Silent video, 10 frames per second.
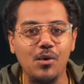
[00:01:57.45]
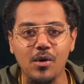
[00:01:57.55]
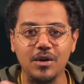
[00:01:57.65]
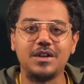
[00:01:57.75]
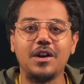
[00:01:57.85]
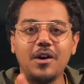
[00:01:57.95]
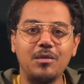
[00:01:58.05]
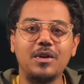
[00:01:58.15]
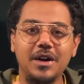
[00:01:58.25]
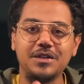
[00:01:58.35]
terrible
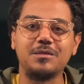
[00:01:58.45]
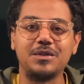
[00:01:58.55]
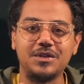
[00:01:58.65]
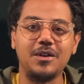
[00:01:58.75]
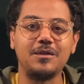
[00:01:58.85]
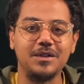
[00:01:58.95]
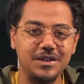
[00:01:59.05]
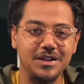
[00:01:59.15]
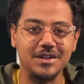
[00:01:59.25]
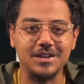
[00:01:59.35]
customer service.
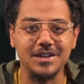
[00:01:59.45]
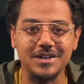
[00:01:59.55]
It's just...